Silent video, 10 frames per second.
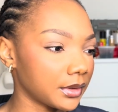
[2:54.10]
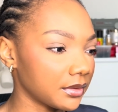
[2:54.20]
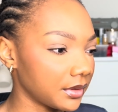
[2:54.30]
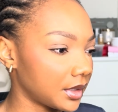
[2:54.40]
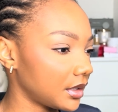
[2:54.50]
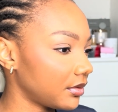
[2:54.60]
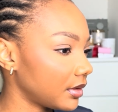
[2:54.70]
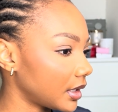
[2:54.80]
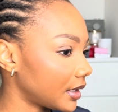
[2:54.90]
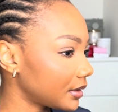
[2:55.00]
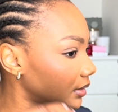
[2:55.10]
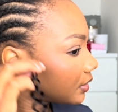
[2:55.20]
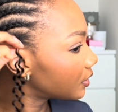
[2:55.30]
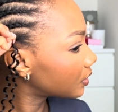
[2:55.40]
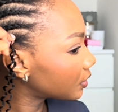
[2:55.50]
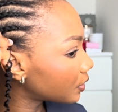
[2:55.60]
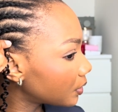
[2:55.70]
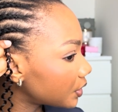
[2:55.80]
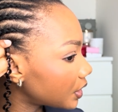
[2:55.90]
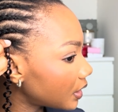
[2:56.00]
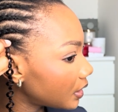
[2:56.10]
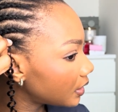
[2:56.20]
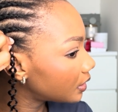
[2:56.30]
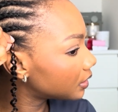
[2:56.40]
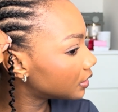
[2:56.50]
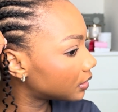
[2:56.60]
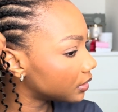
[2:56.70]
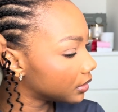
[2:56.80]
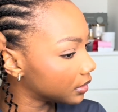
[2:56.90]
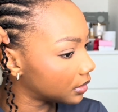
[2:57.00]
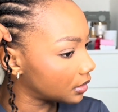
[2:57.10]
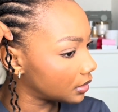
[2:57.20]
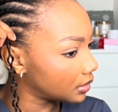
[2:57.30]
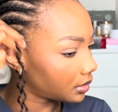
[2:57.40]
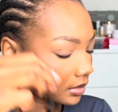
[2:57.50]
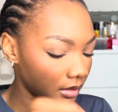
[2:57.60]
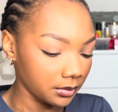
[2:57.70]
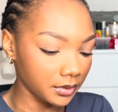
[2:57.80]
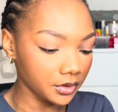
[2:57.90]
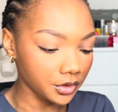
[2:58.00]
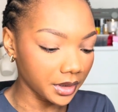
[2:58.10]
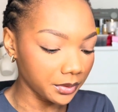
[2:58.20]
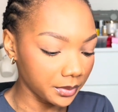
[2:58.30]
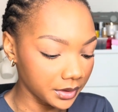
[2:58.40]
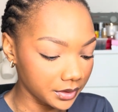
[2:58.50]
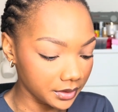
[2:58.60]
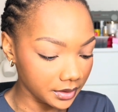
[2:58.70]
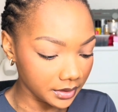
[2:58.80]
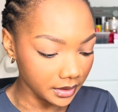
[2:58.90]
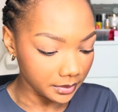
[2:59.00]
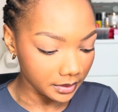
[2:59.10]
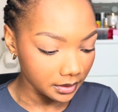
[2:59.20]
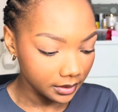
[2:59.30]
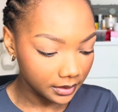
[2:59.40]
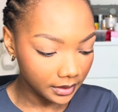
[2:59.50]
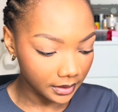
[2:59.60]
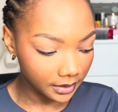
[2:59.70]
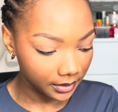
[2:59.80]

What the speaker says: for a very flat crochet. I want to try one just to see what it looks like.